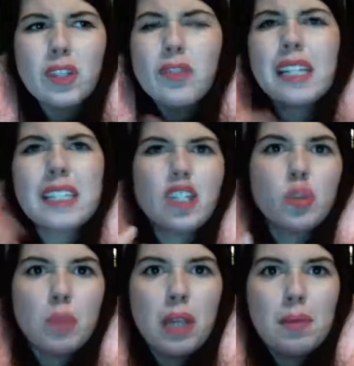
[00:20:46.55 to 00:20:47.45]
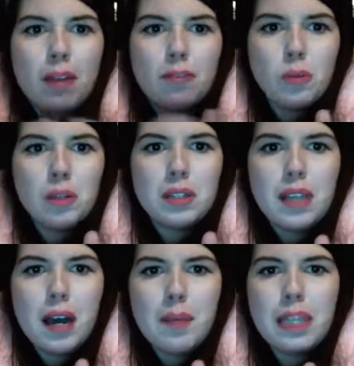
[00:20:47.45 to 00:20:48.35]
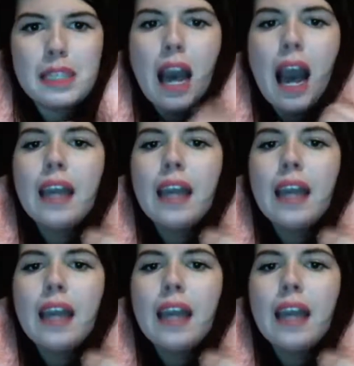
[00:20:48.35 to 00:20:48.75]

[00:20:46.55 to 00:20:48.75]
I also felt like such a dweeb afterwards because